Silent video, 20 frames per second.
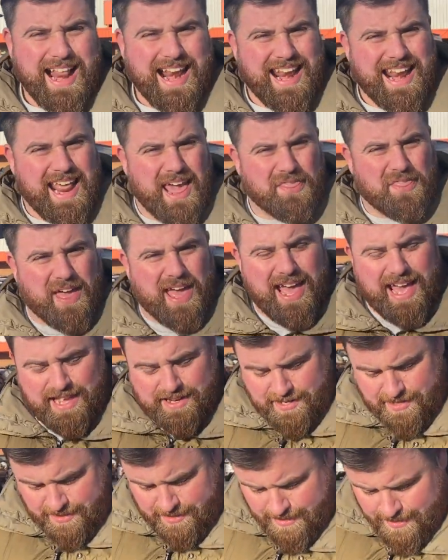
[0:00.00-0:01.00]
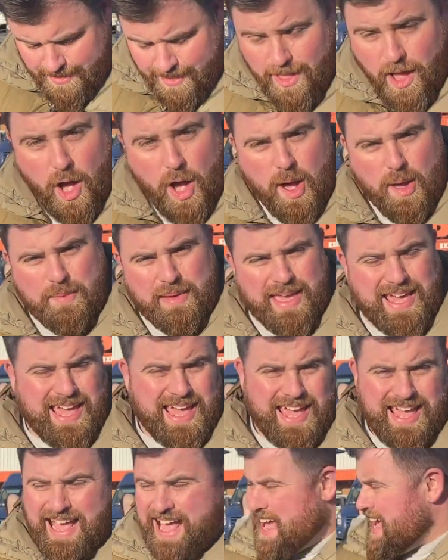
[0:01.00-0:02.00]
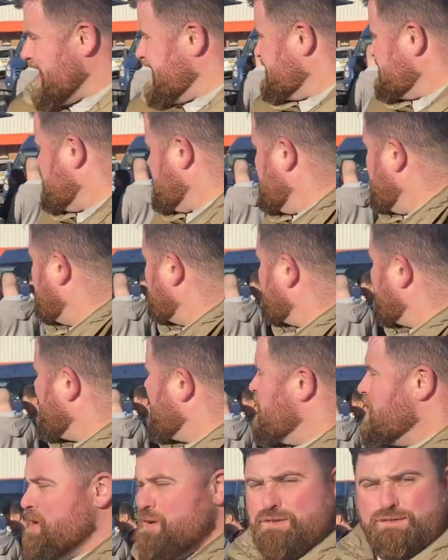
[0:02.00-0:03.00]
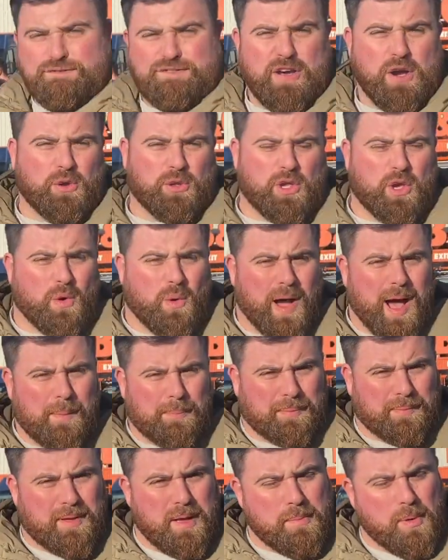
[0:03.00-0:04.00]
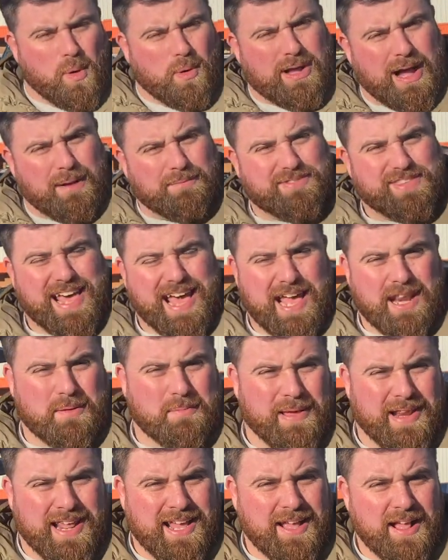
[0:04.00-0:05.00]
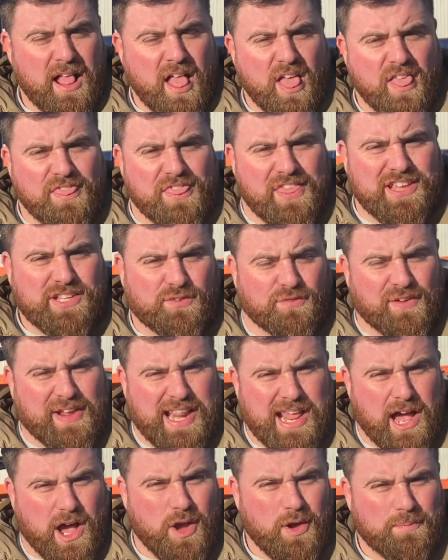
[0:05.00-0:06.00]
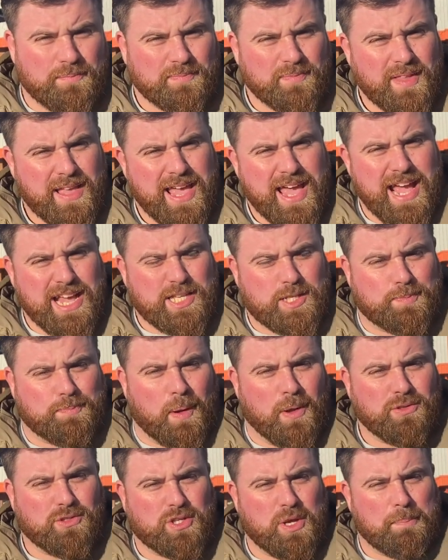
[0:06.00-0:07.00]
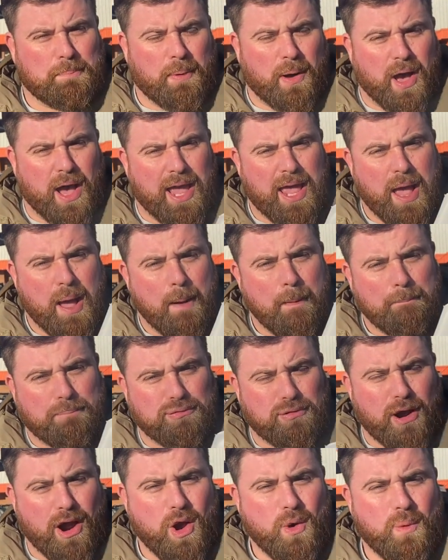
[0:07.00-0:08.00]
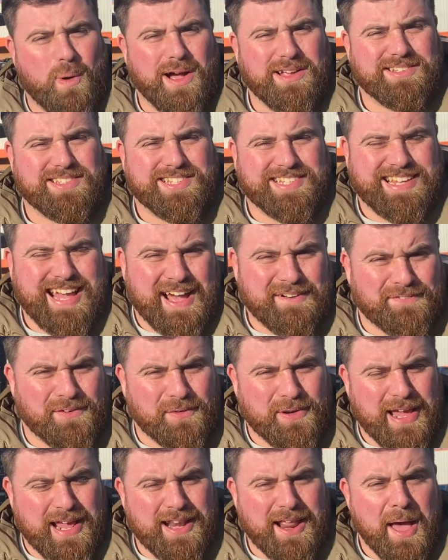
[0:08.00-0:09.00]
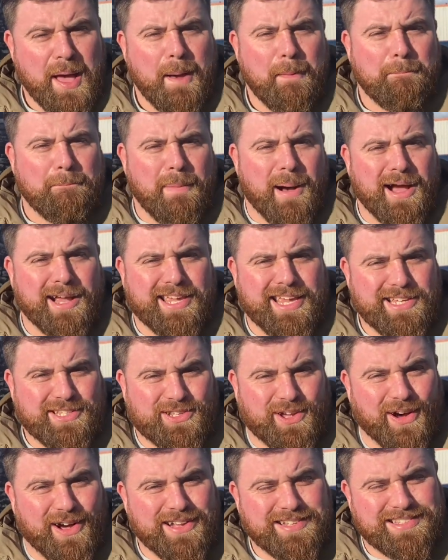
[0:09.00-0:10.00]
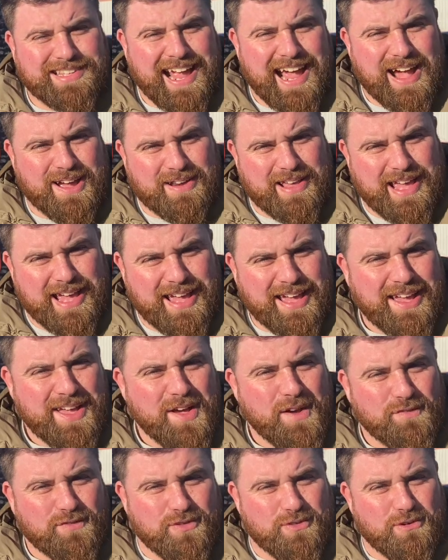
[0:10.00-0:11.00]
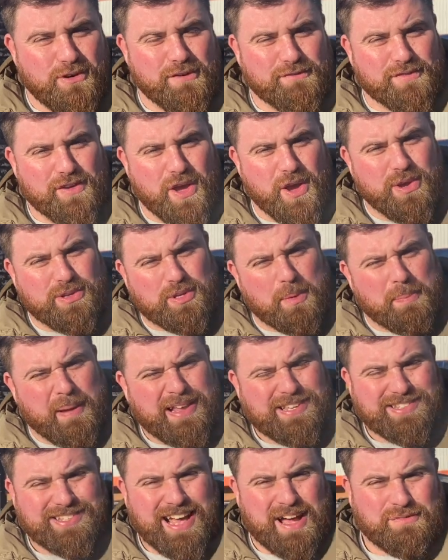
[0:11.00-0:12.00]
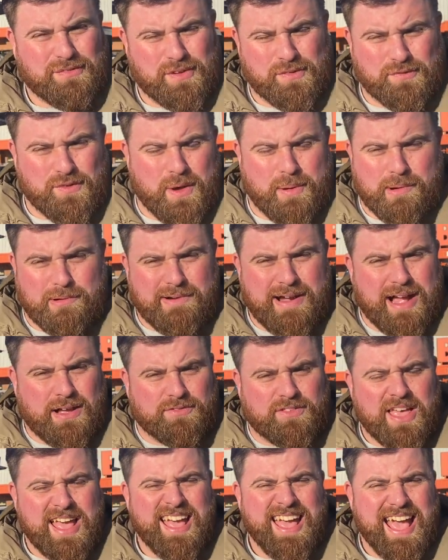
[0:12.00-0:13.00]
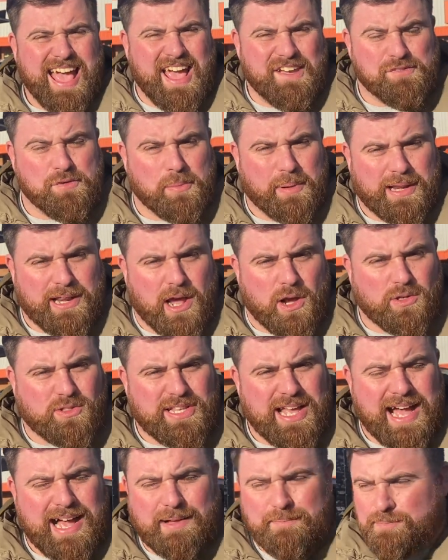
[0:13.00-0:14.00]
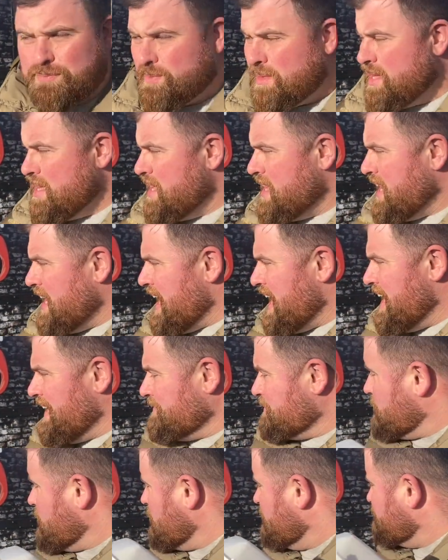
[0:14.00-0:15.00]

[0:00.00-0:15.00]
Leatherhead. I'm here at Phil You Up, but we'll come to that in a minute. This video is sponsored by Pro One Scaffolding. Monkey's got us down here for reviews, the best scaffolding firm around. Everybody knows that. And